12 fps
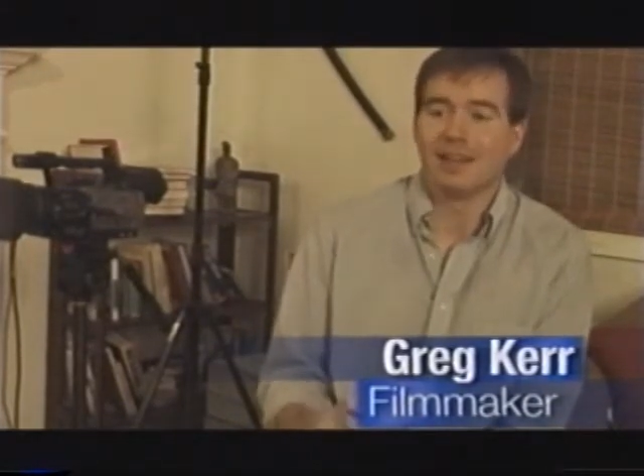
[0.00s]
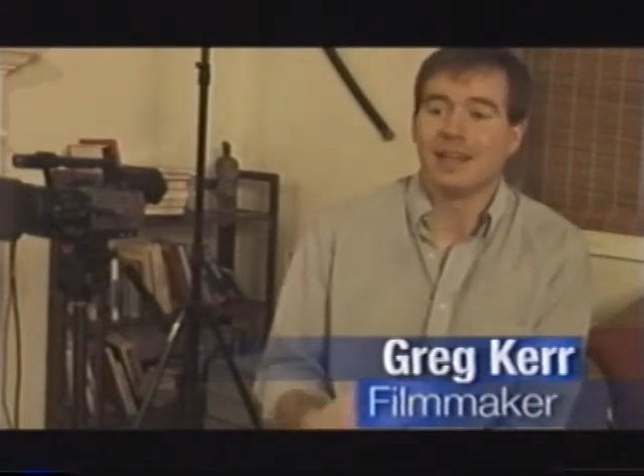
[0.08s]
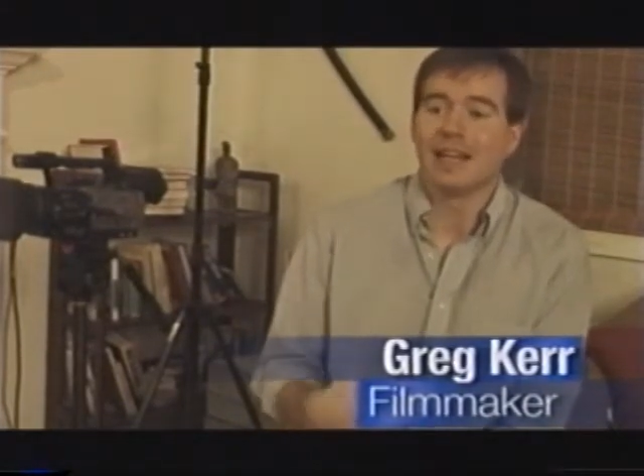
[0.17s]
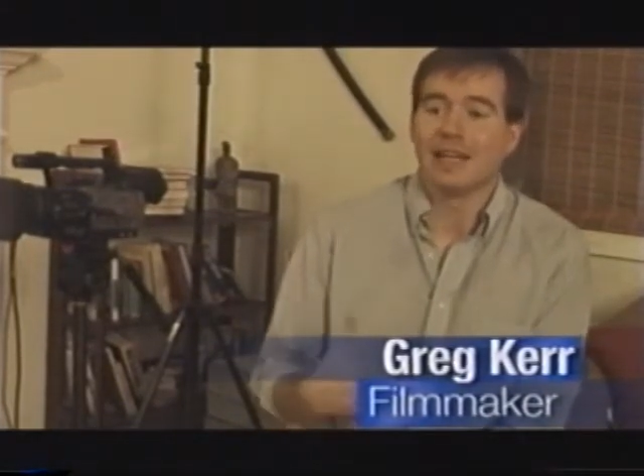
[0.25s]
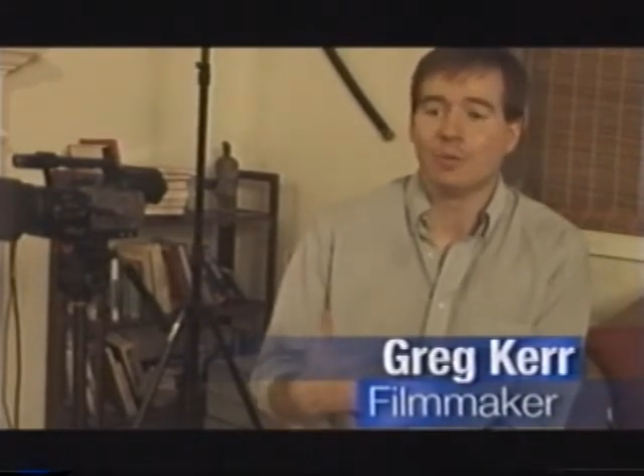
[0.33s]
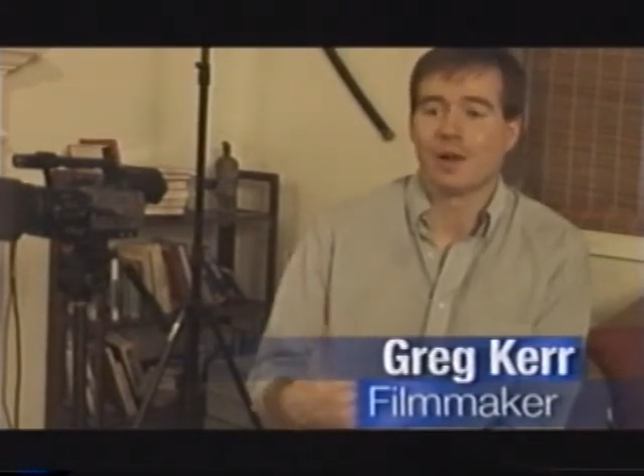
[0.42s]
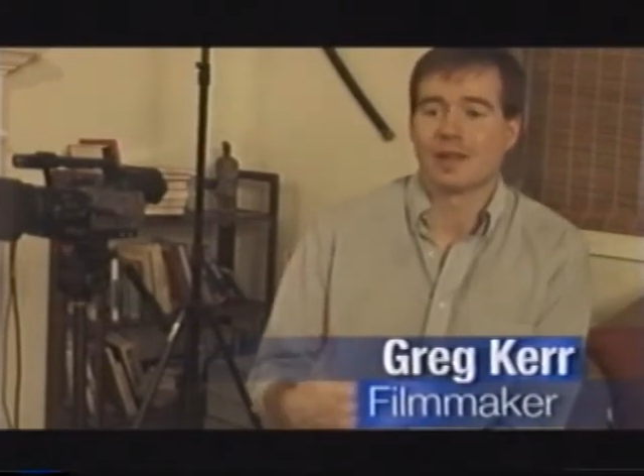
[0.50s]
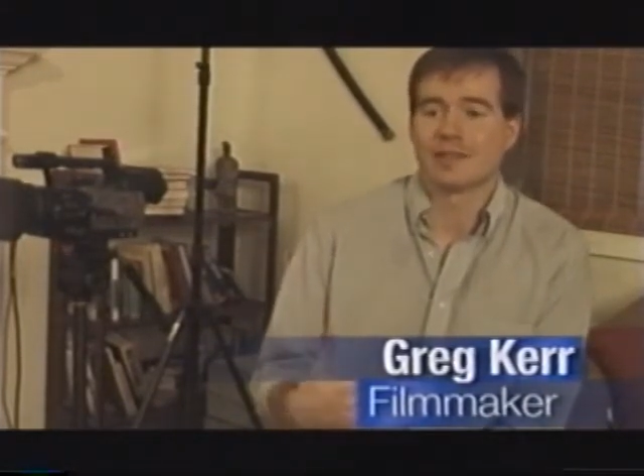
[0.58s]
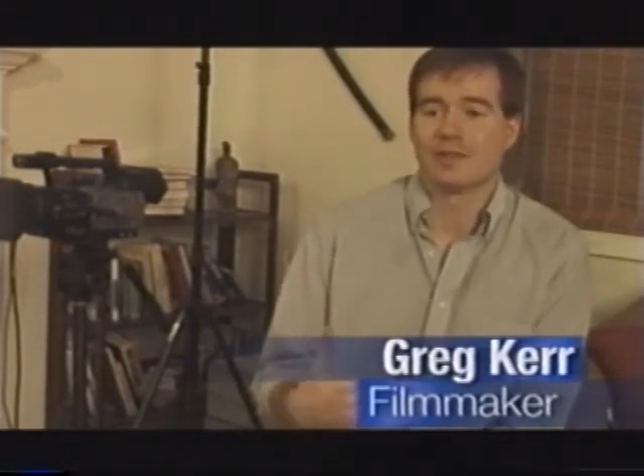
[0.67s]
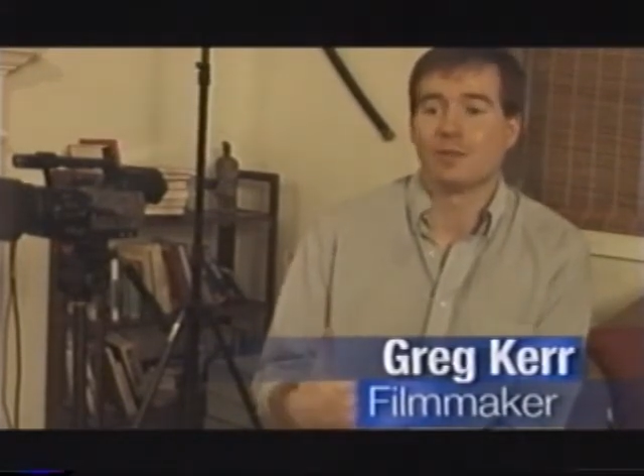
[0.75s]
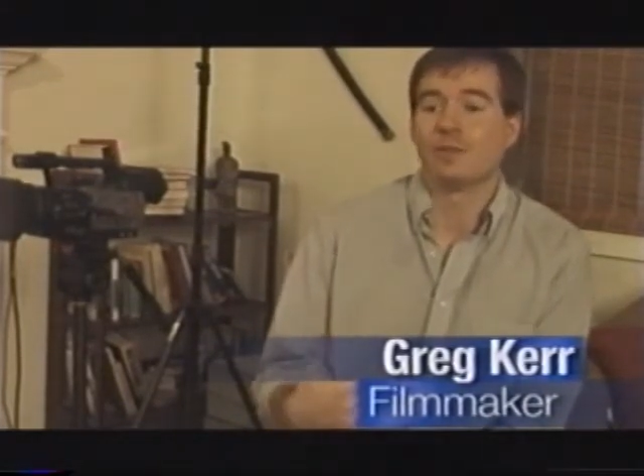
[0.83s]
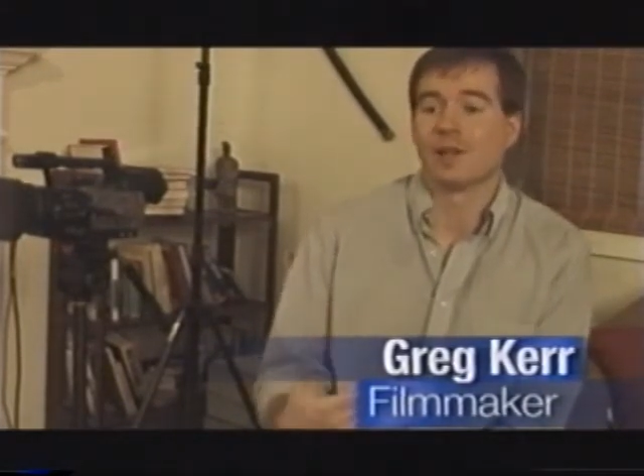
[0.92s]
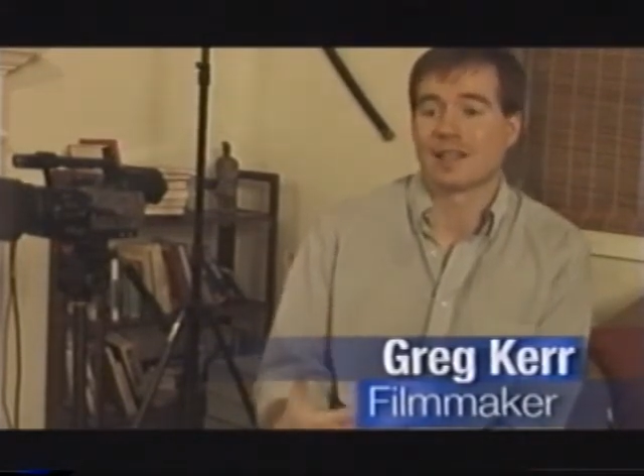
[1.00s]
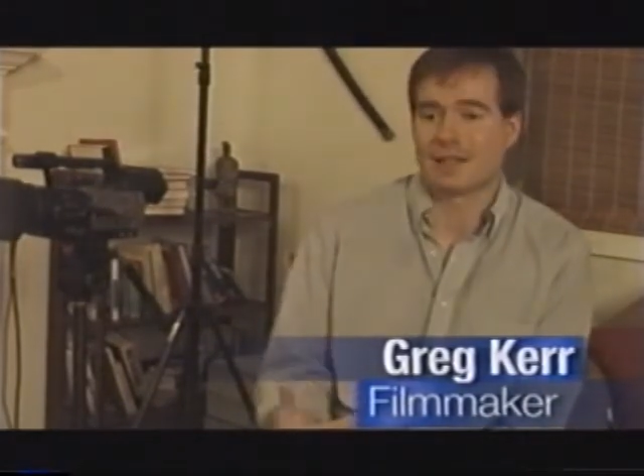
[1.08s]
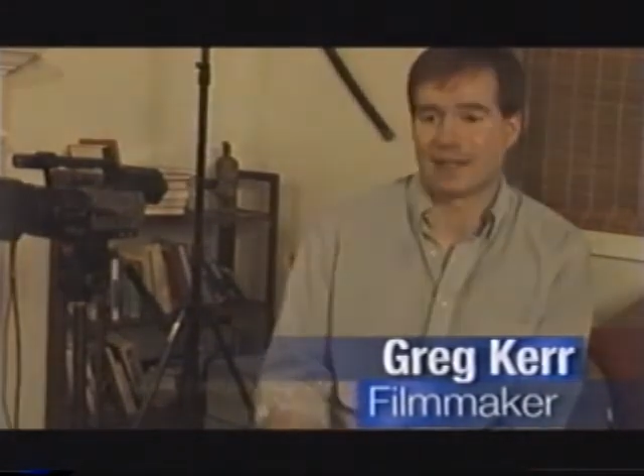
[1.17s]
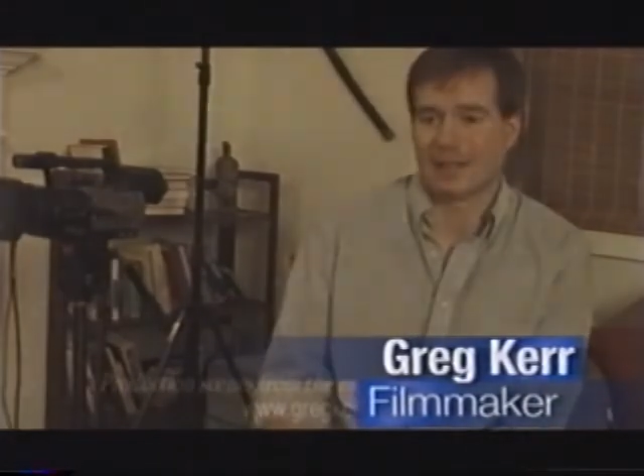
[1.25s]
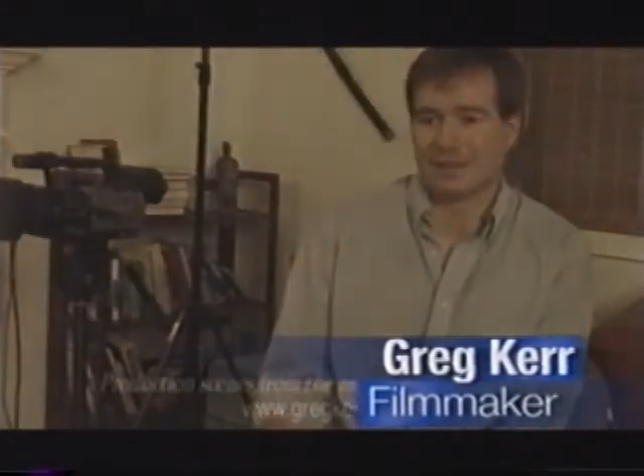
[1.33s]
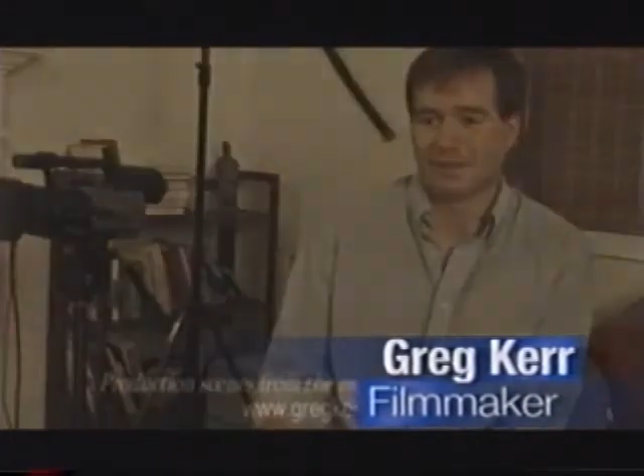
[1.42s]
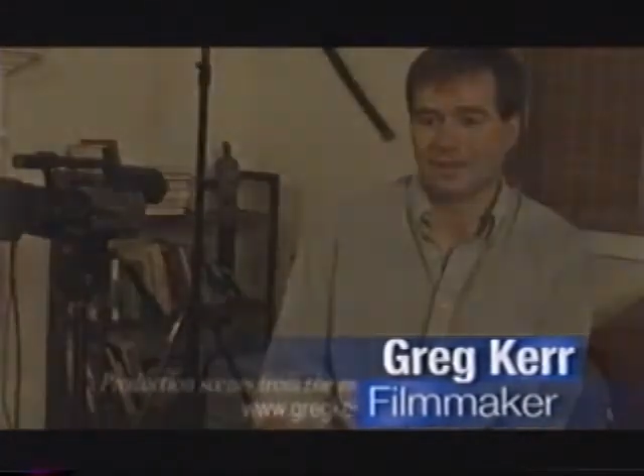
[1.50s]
And then he wants to fix it.